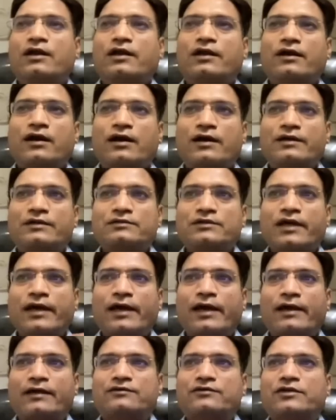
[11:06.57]
Regarding the
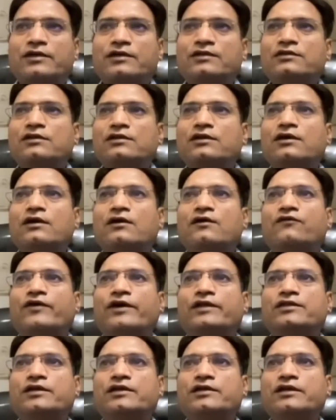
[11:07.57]
excess,
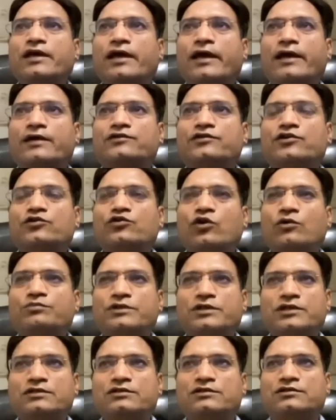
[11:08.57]
when there is excess
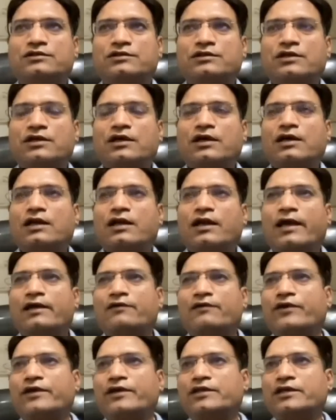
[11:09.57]
of these,
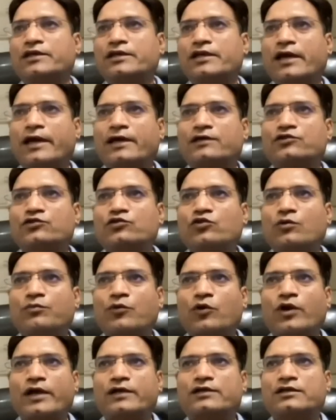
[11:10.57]
like when there is excess
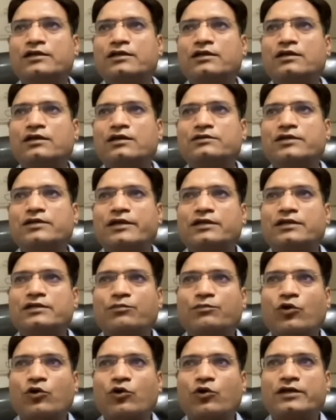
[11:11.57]
of prolactin, that
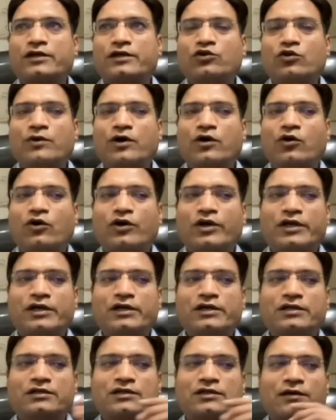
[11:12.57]
is the prolactinoma
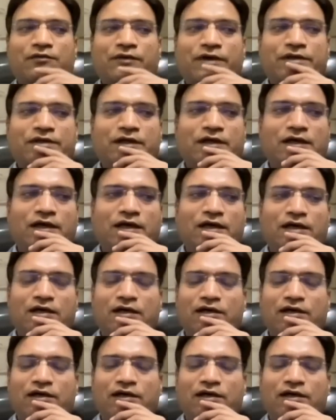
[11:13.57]
already described by the